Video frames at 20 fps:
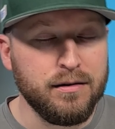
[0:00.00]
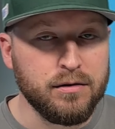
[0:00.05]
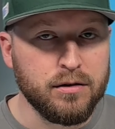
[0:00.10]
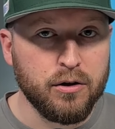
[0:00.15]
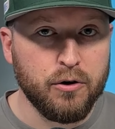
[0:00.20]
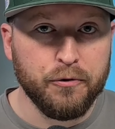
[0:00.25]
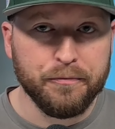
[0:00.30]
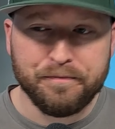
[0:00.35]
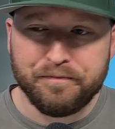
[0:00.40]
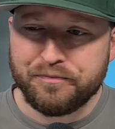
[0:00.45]

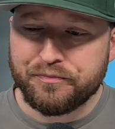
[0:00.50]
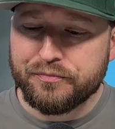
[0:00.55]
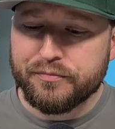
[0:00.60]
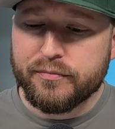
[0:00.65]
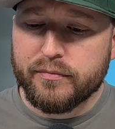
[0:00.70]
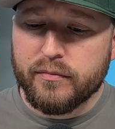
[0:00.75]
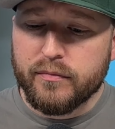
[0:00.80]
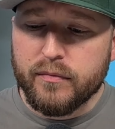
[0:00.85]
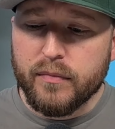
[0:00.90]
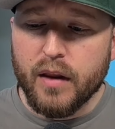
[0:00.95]
So
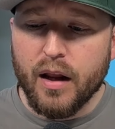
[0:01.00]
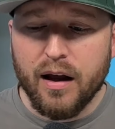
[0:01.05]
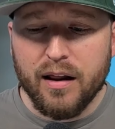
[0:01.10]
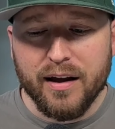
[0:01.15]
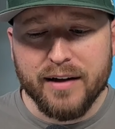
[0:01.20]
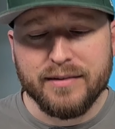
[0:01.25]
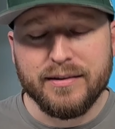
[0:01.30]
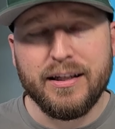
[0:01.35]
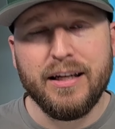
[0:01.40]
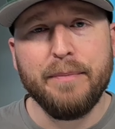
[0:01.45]
I
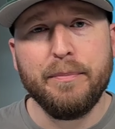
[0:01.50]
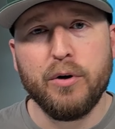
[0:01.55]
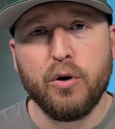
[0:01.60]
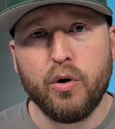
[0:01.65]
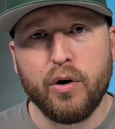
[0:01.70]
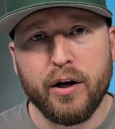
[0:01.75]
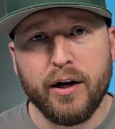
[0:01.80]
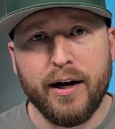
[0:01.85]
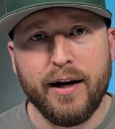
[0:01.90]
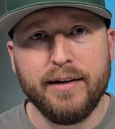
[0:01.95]
like to keep it
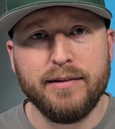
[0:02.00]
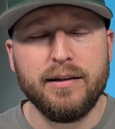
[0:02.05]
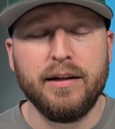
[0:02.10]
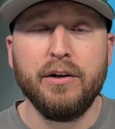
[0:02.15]
organized.